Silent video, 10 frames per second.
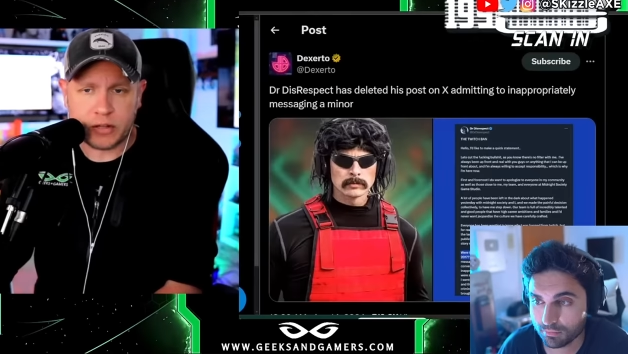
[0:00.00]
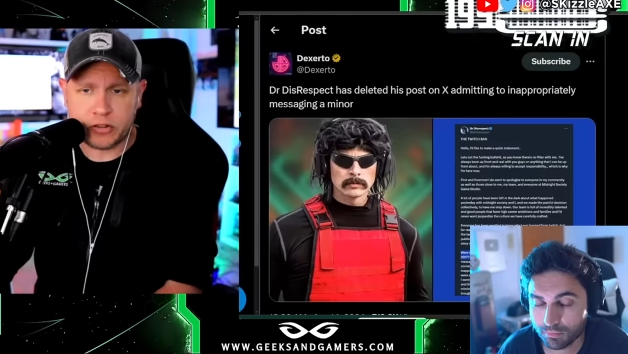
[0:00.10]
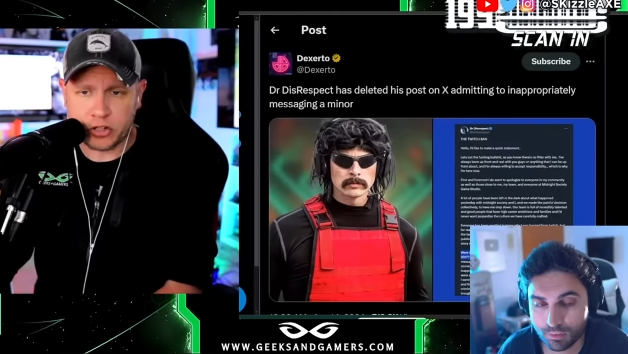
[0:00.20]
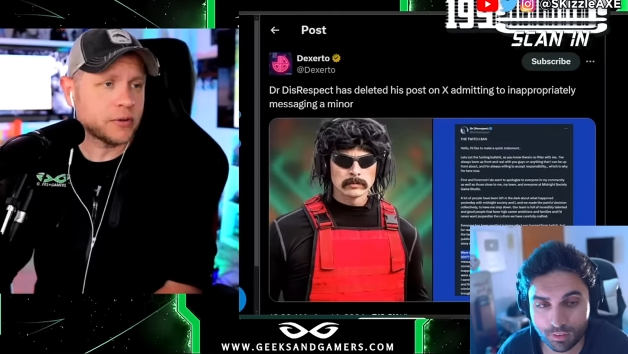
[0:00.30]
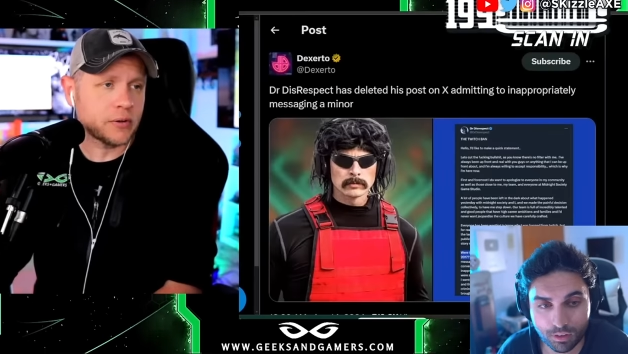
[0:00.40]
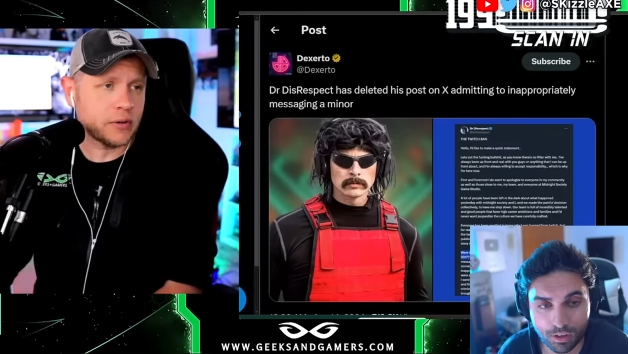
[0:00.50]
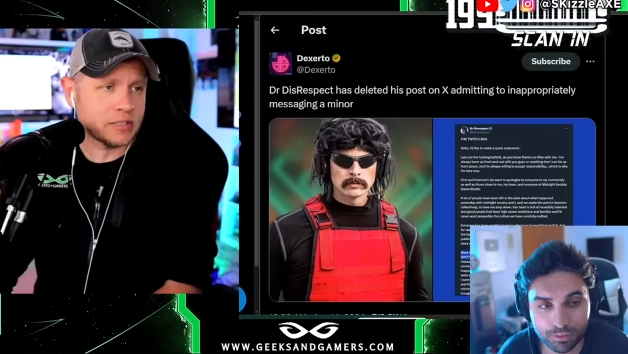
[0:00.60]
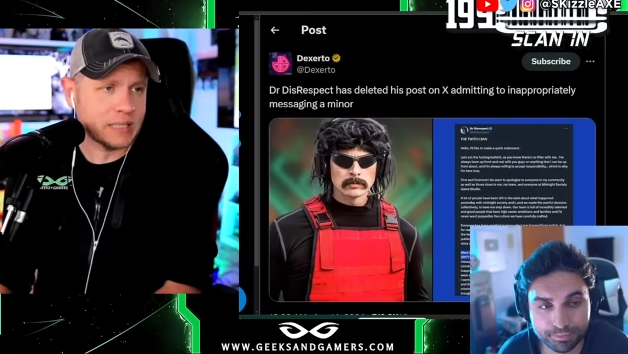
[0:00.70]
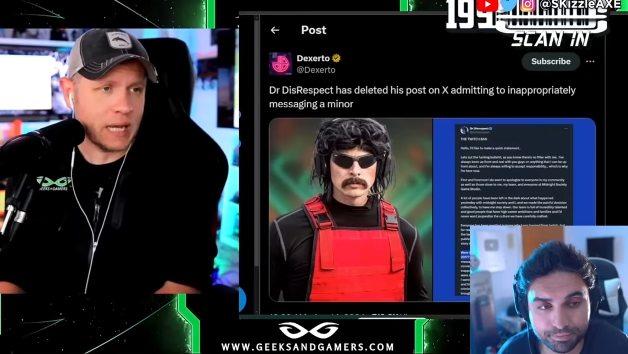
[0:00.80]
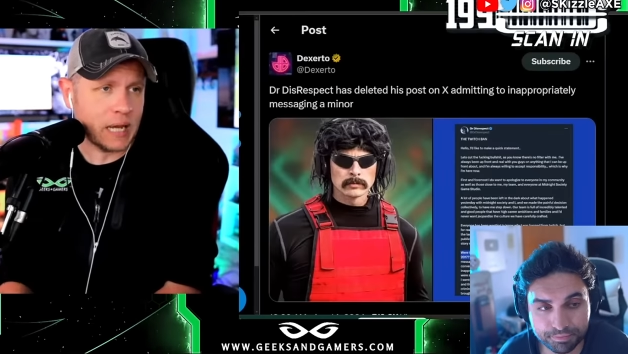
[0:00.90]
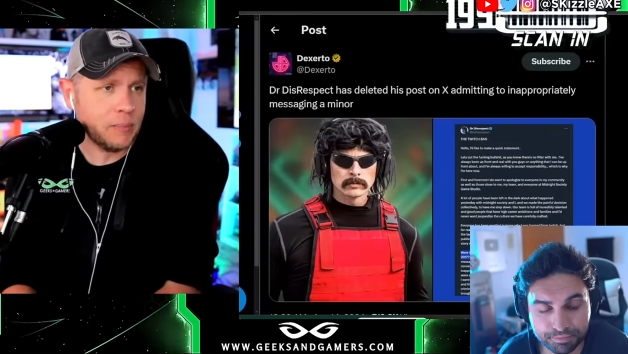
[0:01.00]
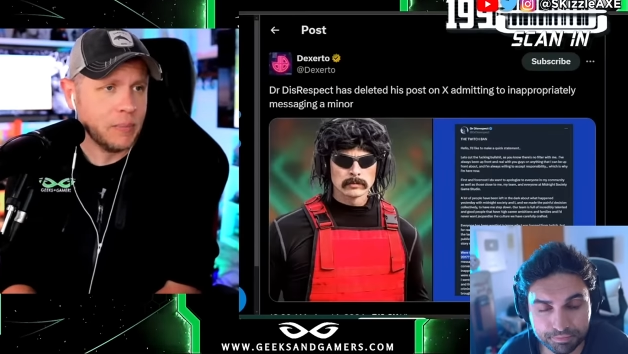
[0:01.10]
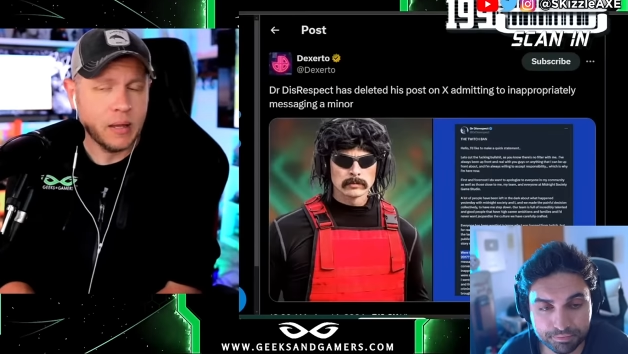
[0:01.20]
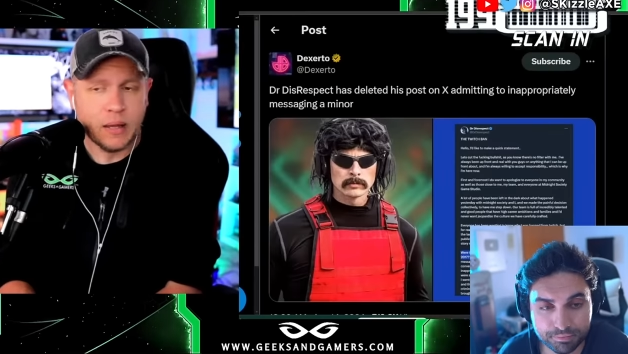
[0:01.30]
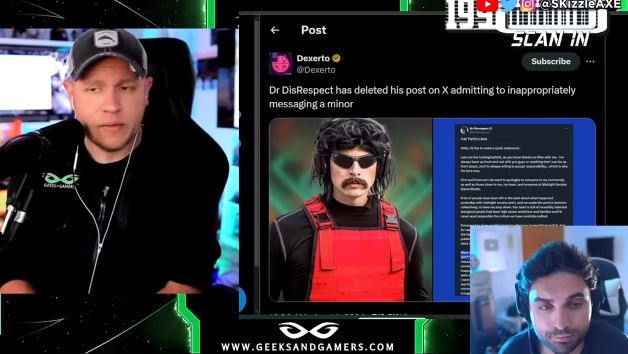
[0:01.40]
Speaker 1: to clear his name.
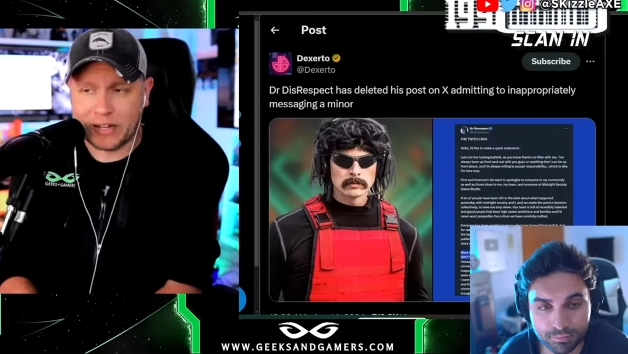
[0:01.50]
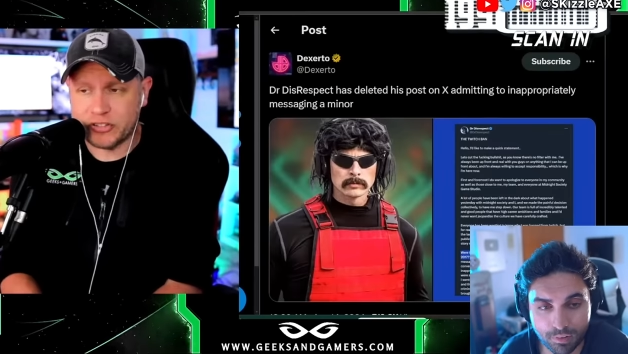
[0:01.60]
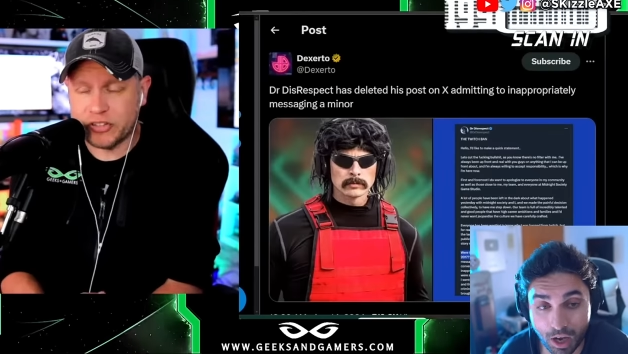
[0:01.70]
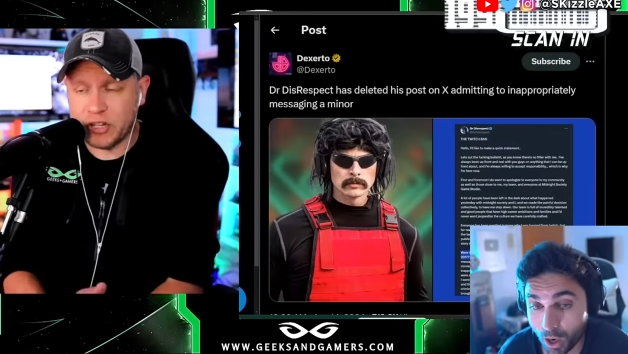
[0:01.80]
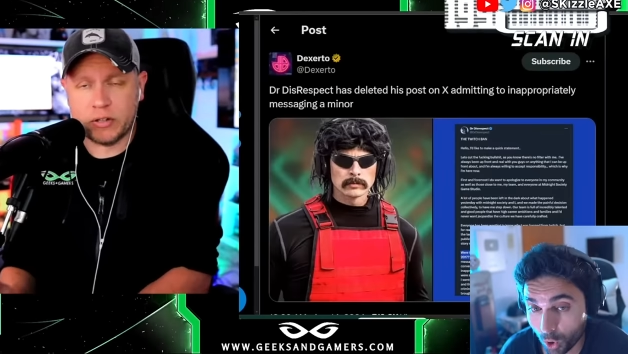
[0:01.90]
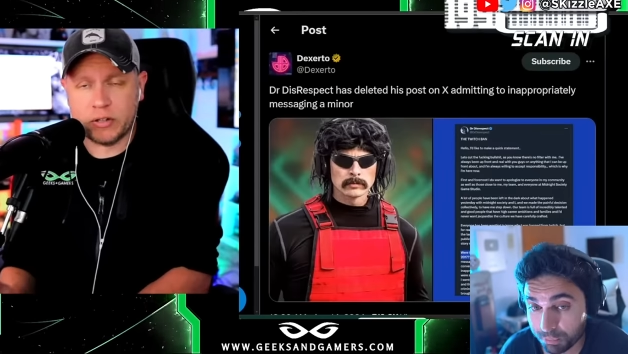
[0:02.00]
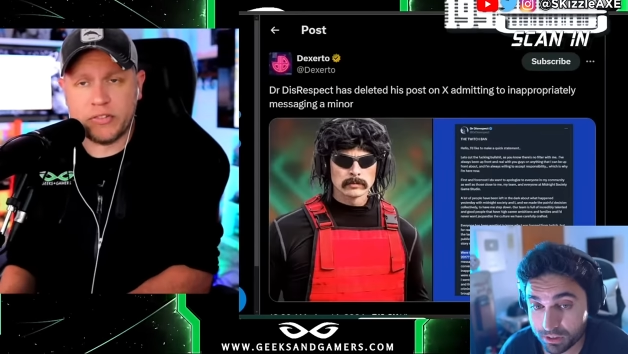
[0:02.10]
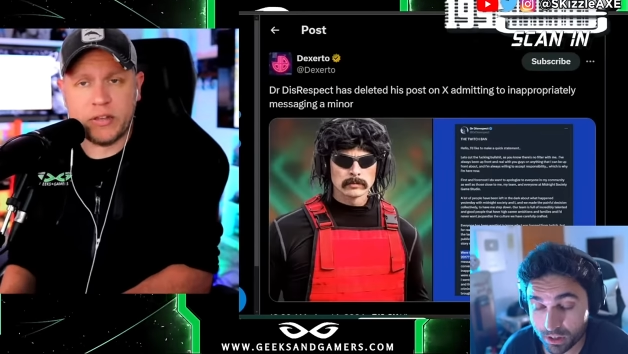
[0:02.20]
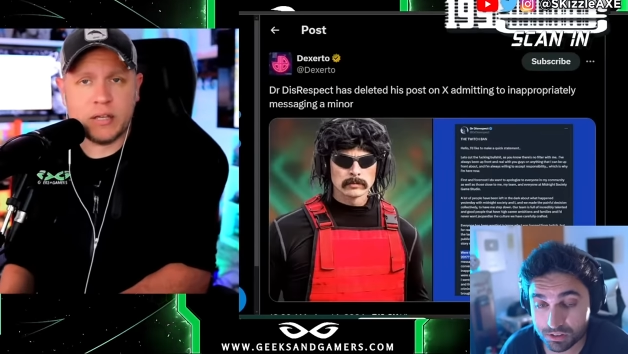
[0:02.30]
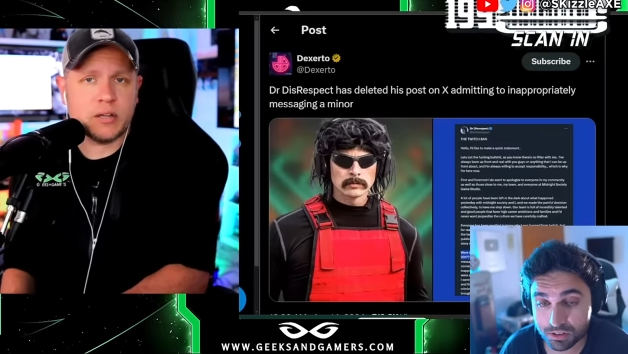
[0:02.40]
That's the I only he thing does.